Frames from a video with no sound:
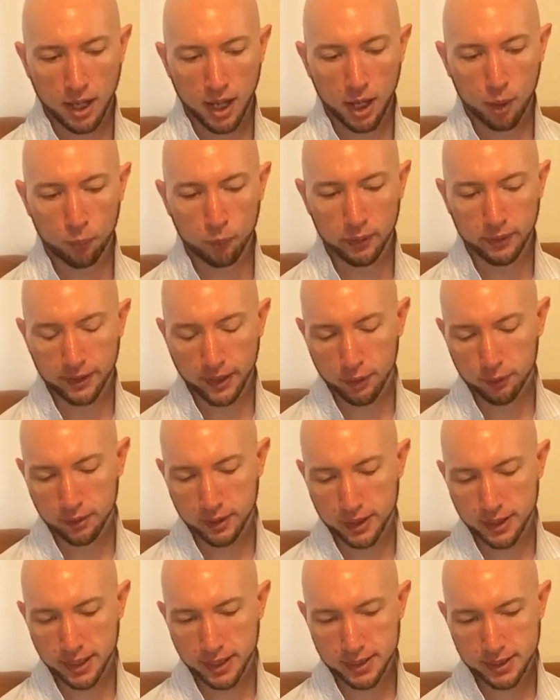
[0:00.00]
And without the
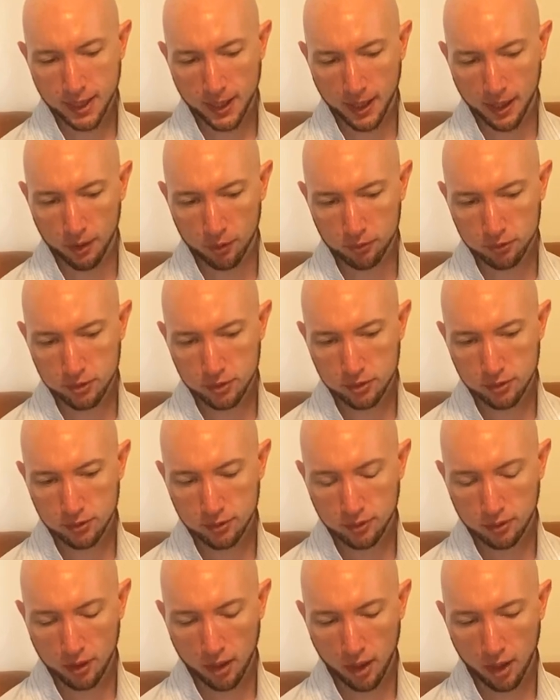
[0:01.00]
discounts,
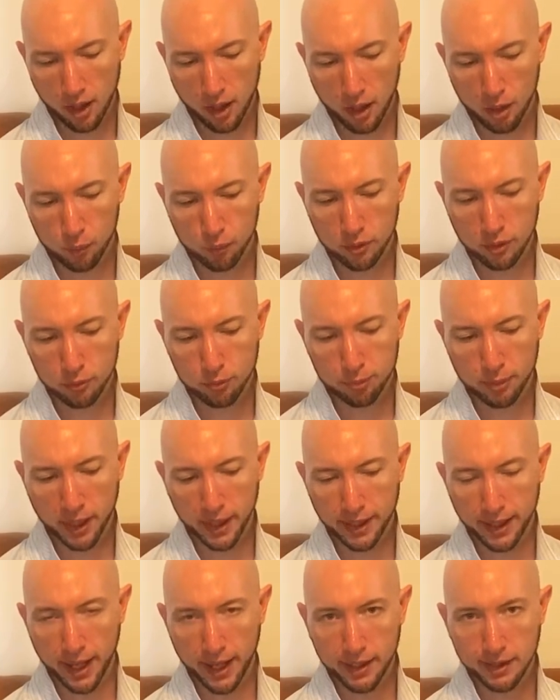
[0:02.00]
I would have
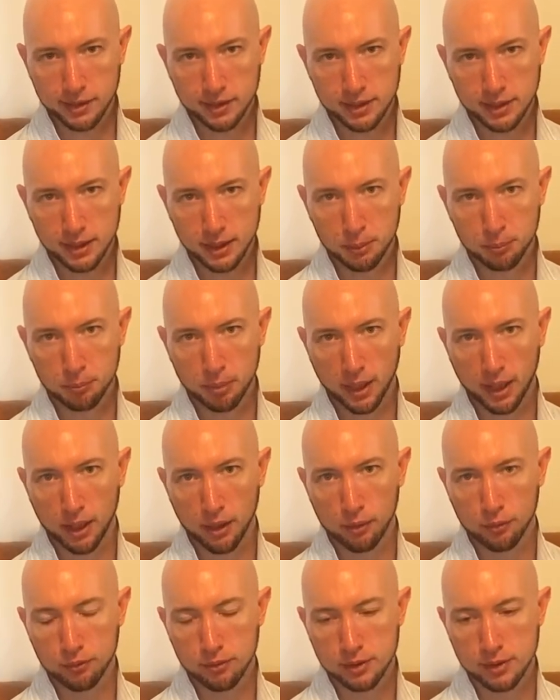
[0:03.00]
paid
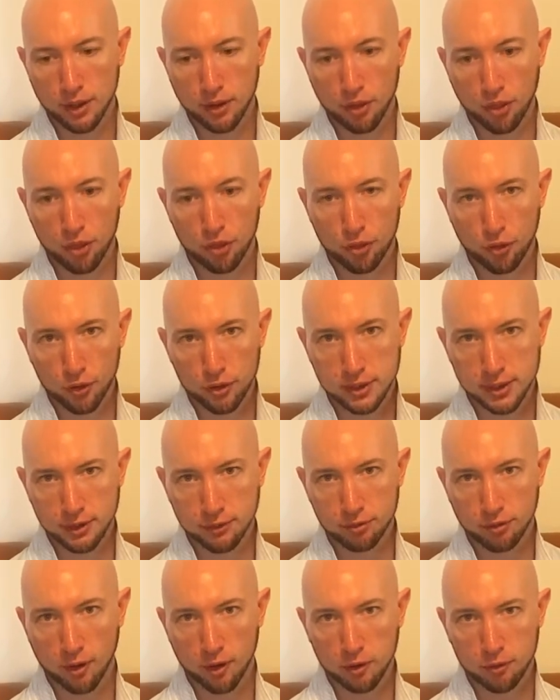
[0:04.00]

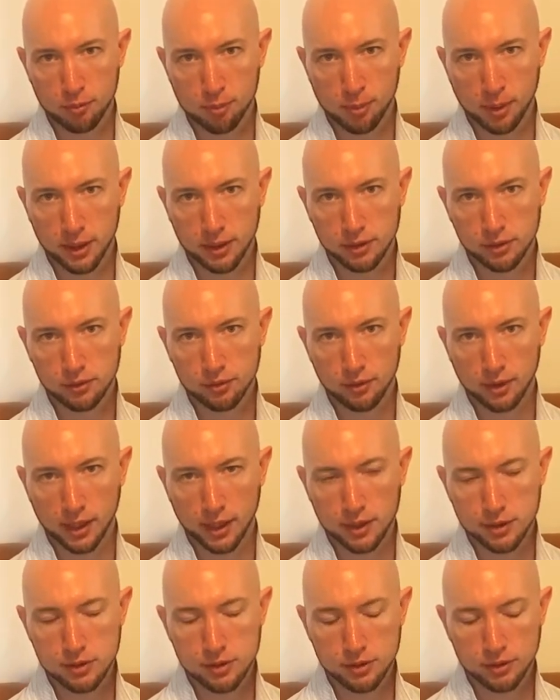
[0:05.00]
£18.35 for
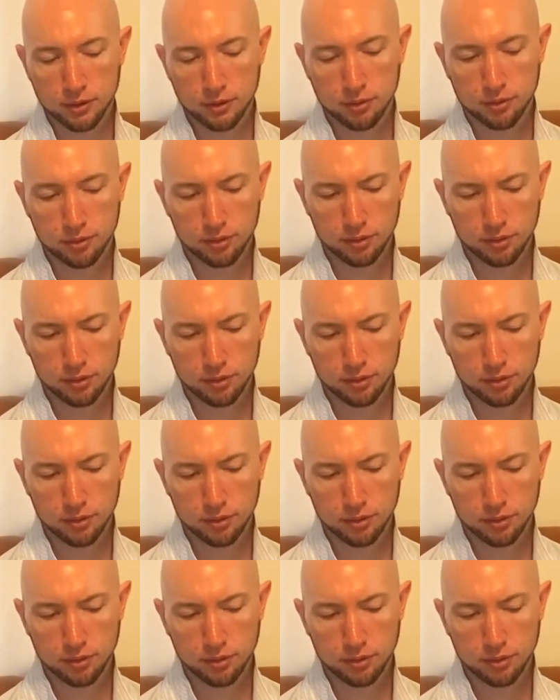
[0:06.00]
that stuff.